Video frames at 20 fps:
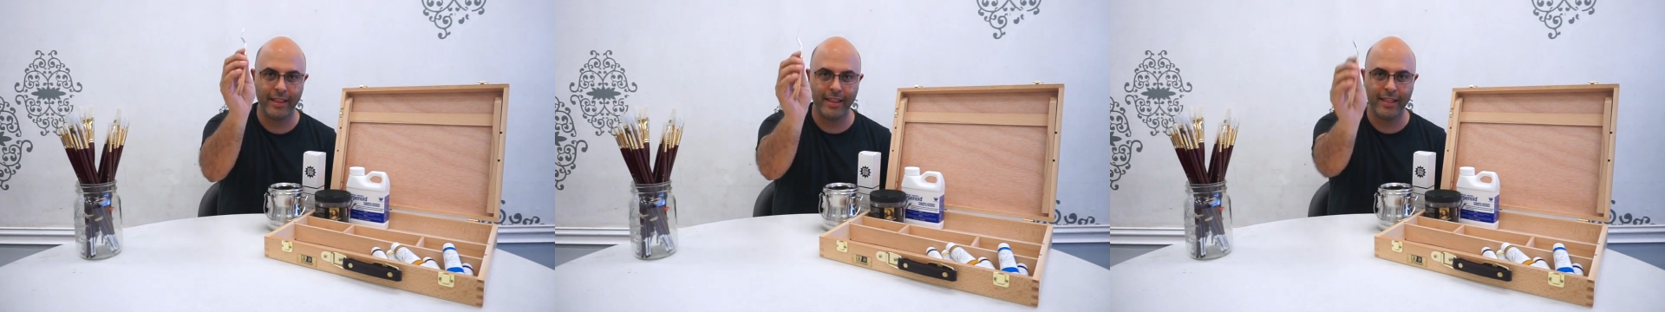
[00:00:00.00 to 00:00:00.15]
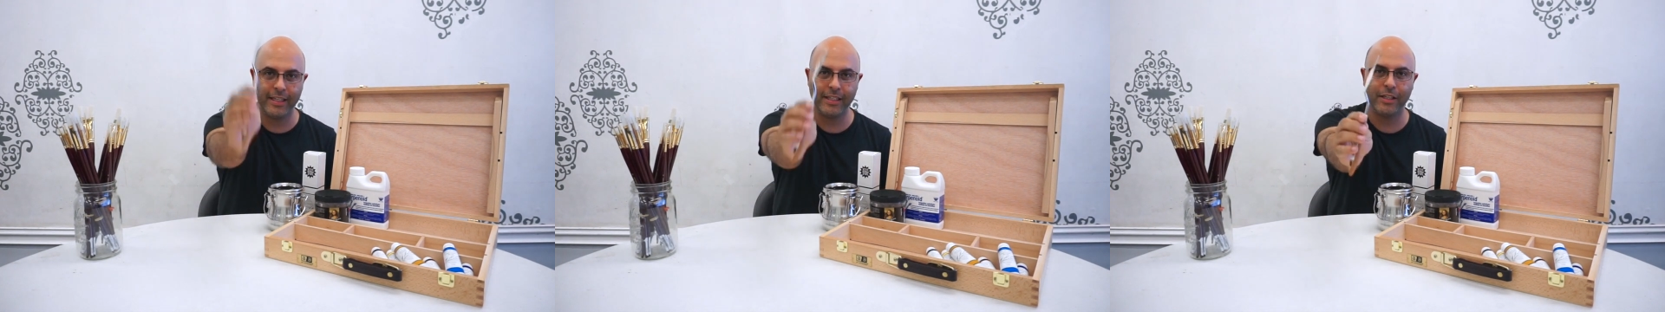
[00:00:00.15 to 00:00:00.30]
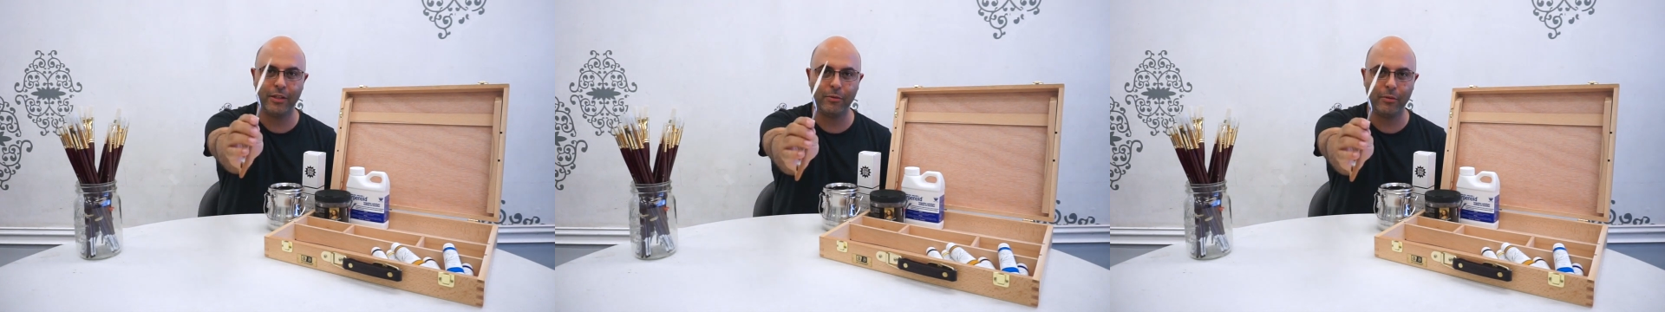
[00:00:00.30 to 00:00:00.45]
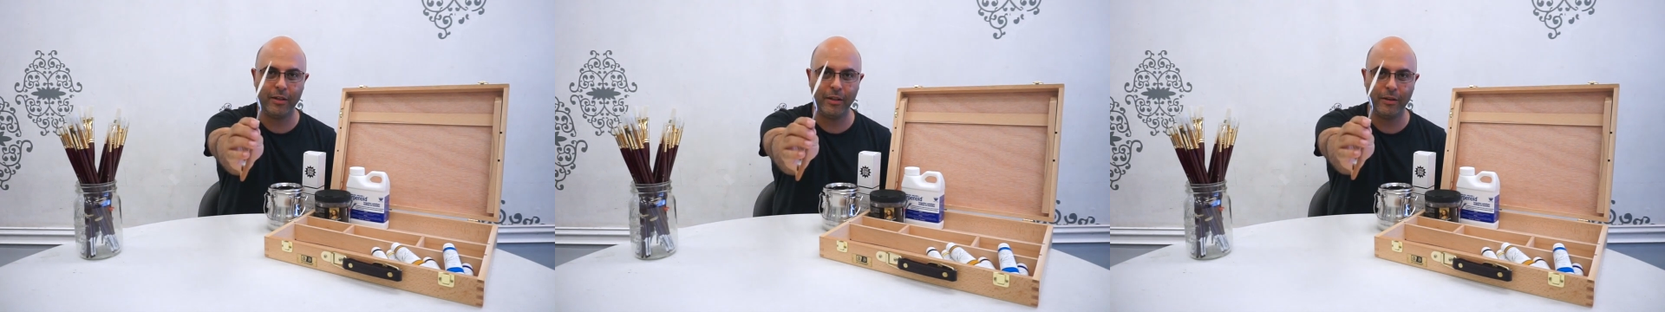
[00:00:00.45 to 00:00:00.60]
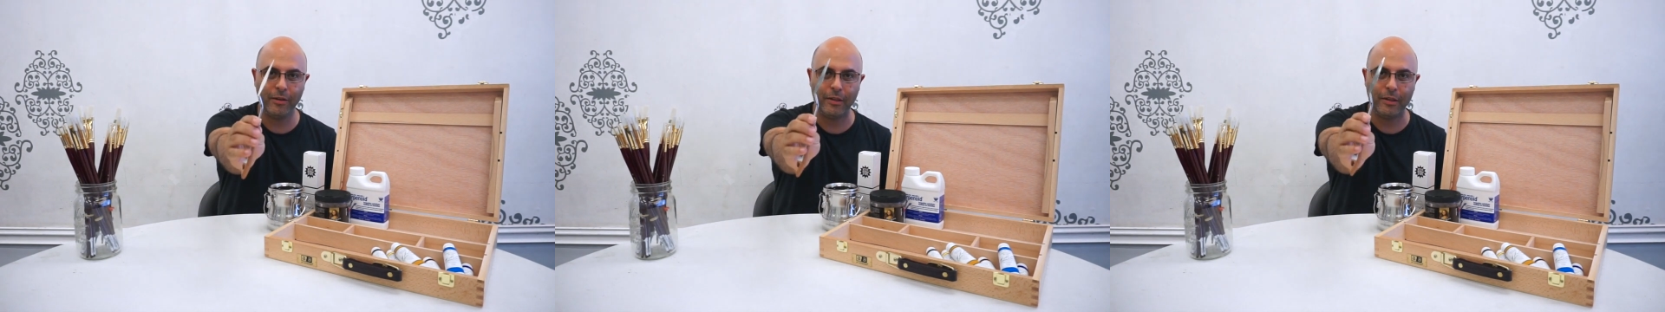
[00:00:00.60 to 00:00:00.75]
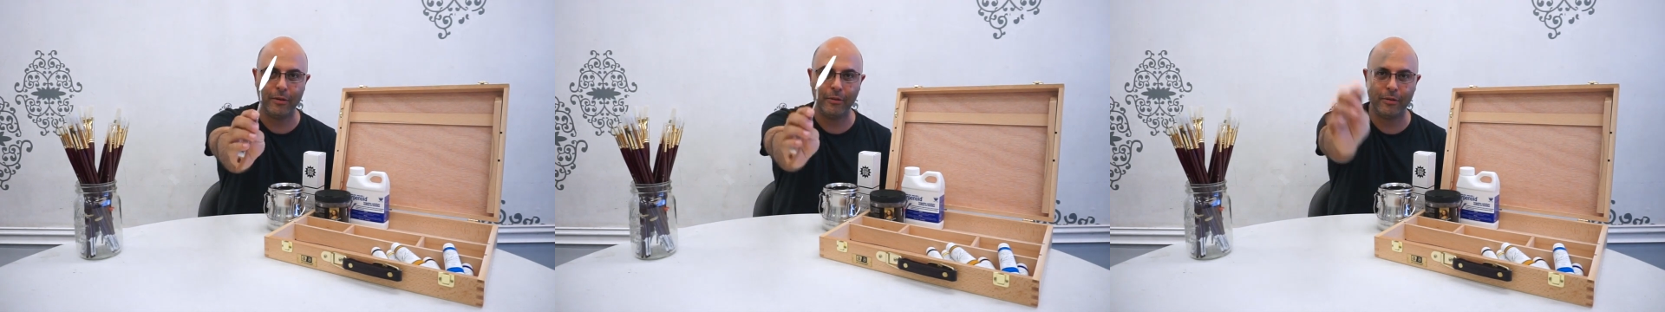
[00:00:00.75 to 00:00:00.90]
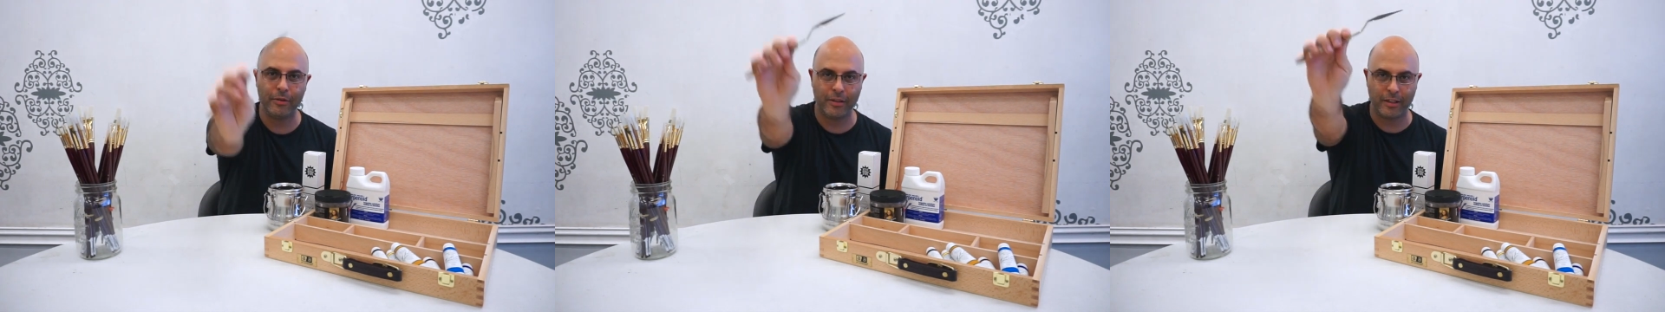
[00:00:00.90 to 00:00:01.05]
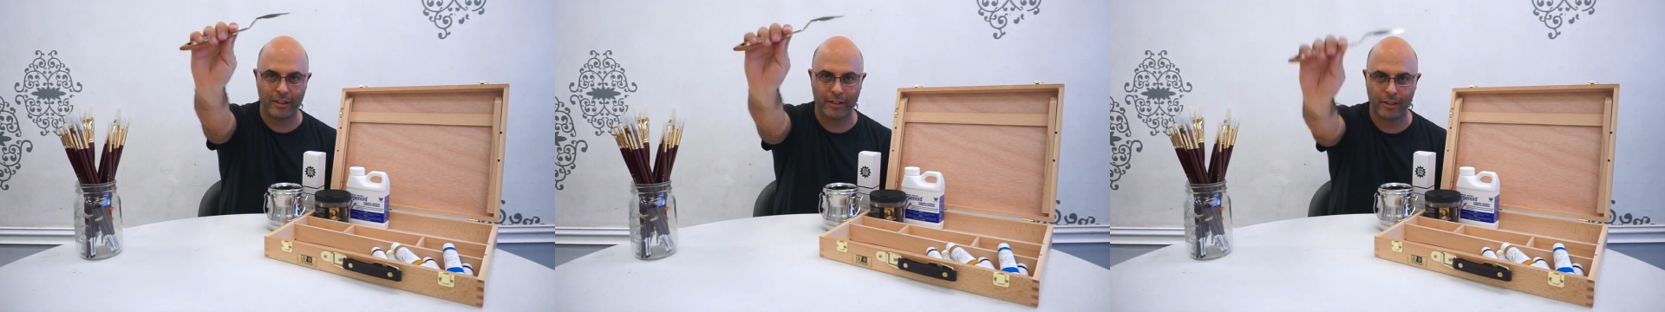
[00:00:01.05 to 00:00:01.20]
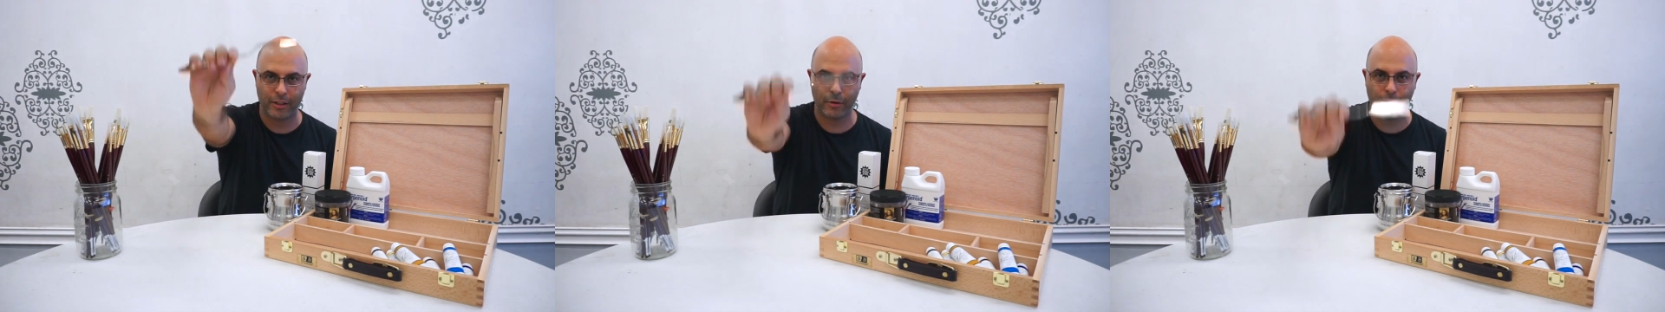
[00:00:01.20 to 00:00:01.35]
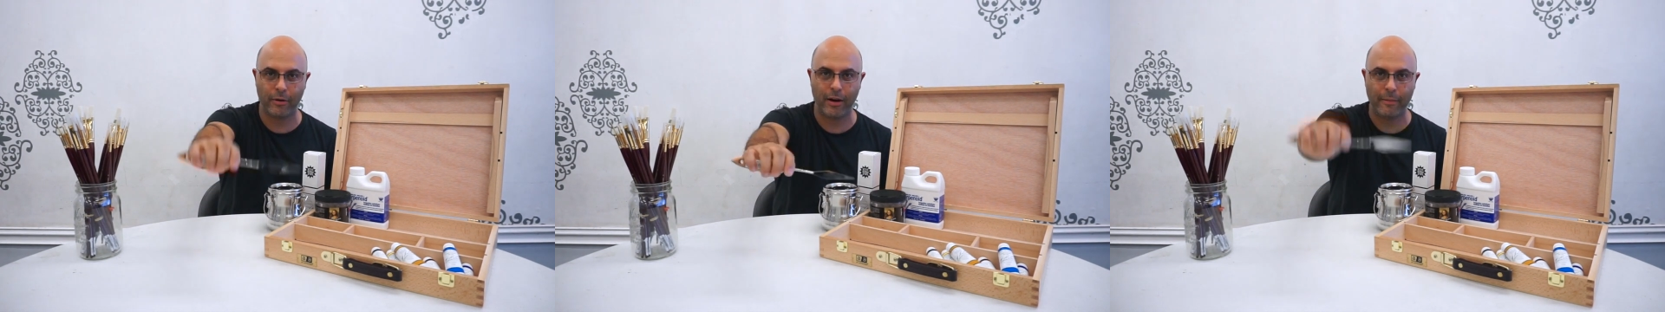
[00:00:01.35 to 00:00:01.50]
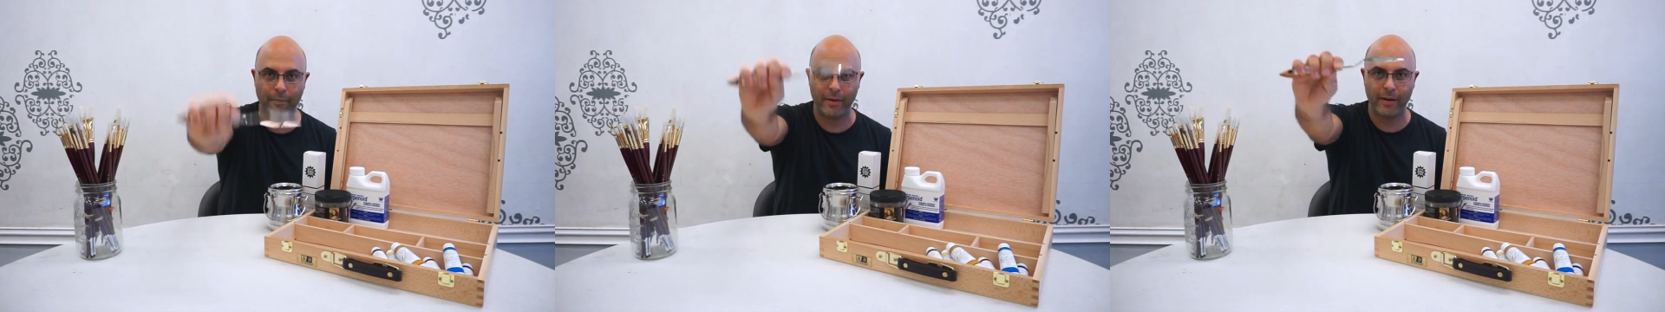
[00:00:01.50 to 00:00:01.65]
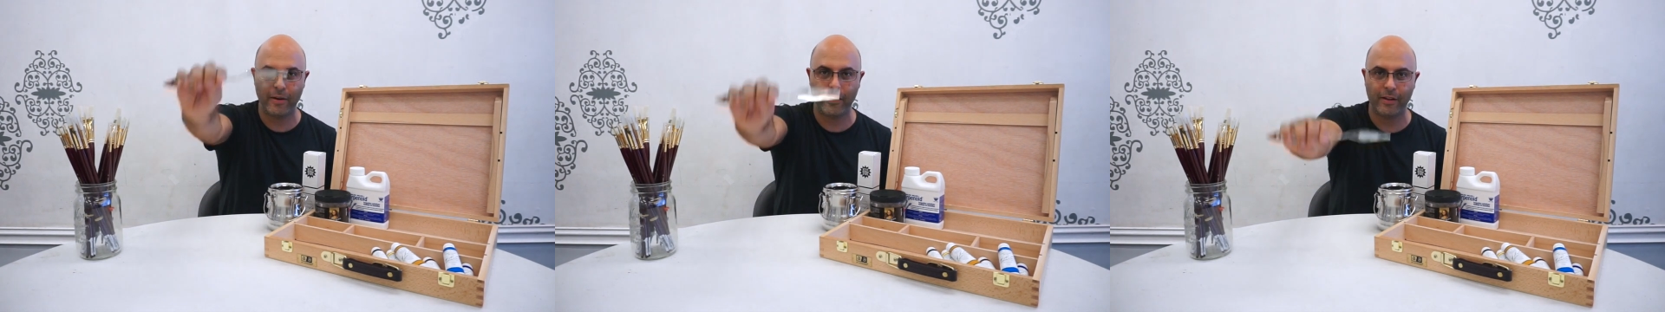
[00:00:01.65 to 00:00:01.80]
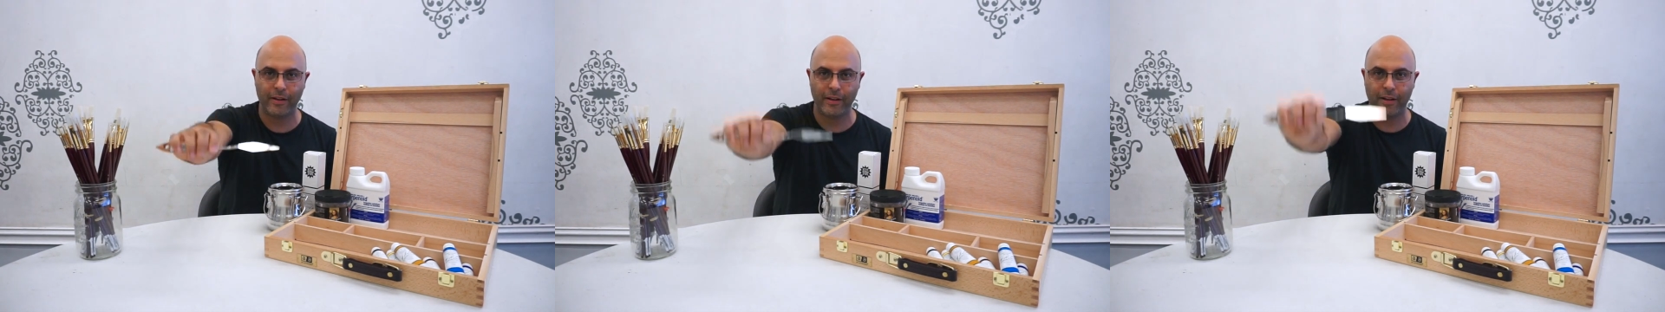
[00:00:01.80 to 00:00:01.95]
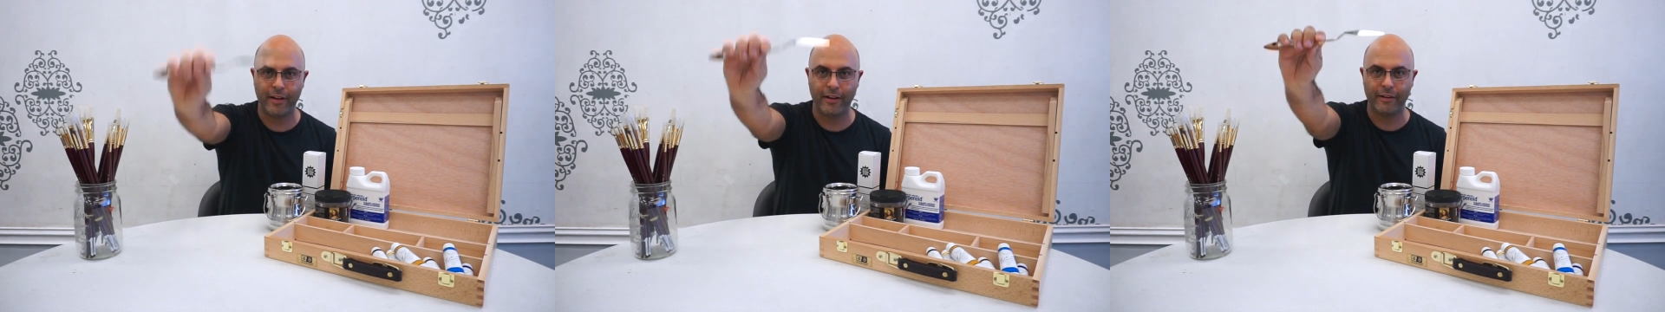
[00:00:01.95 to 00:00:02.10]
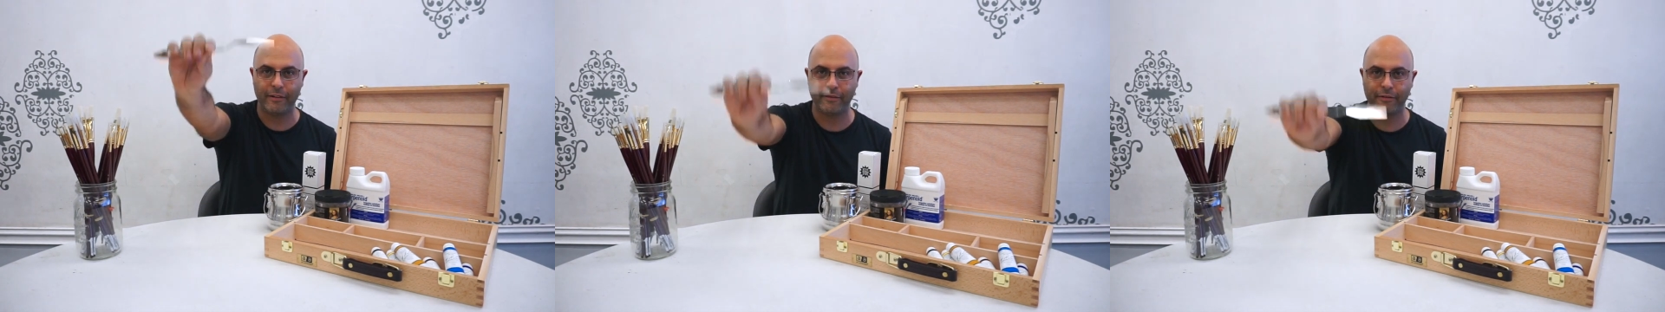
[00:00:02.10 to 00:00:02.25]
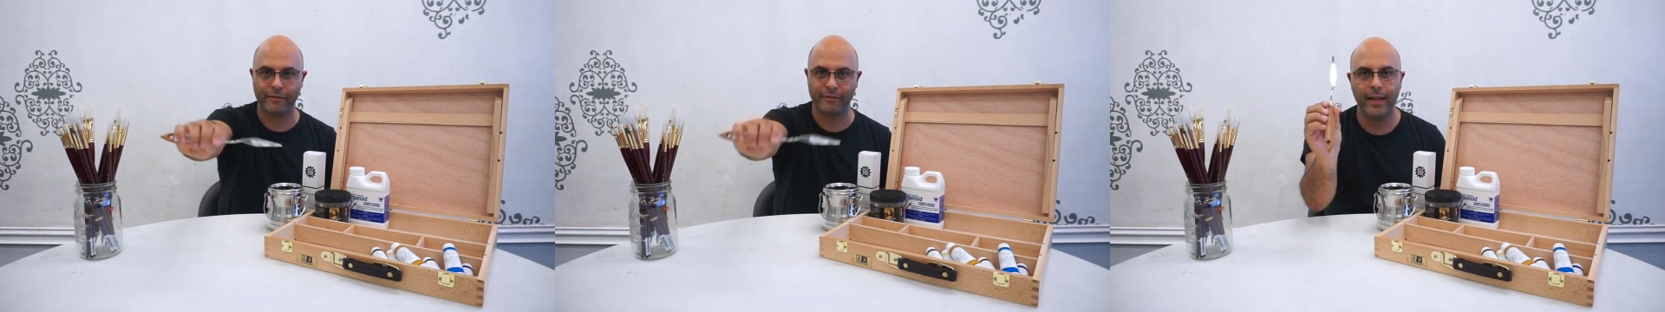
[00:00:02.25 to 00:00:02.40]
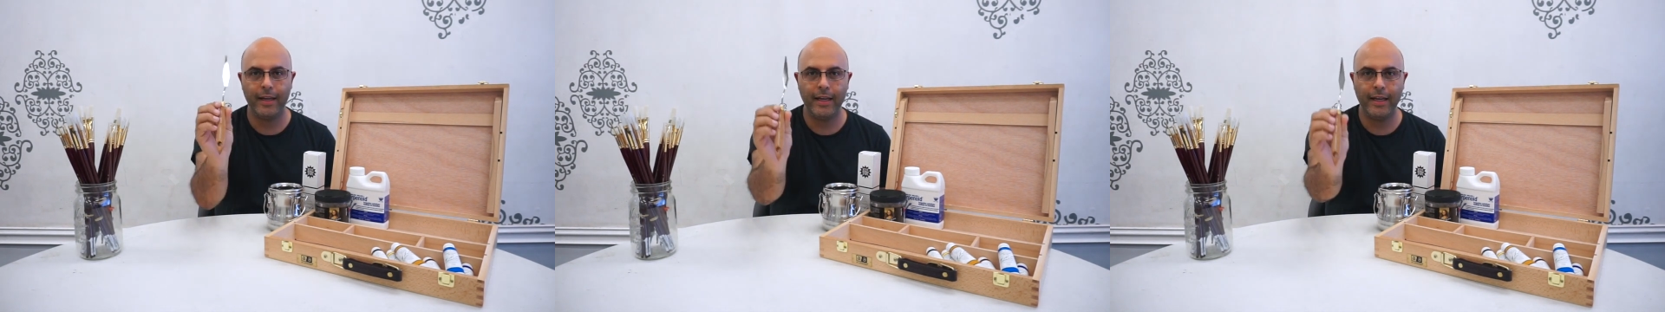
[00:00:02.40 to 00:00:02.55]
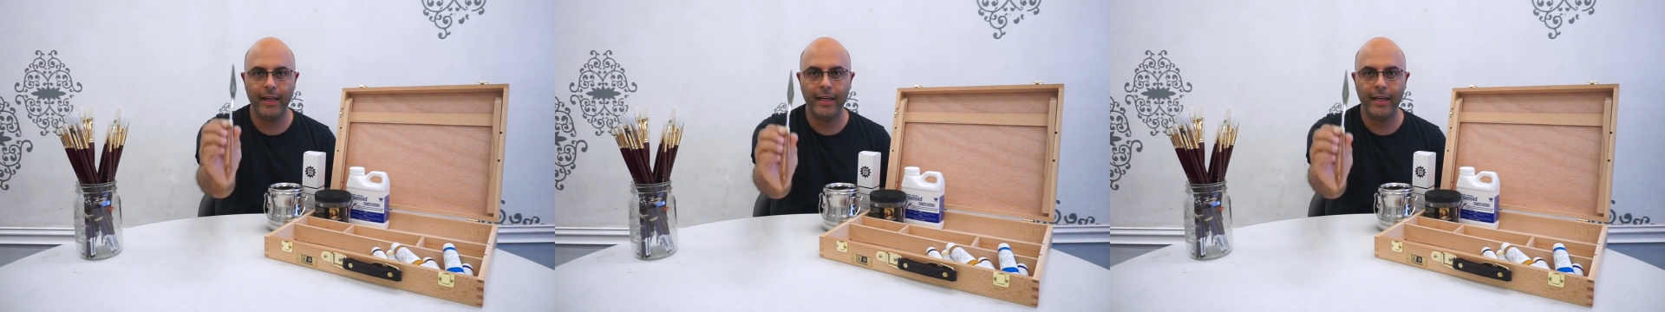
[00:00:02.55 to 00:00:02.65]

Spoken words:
this is what you use to scrape it all off.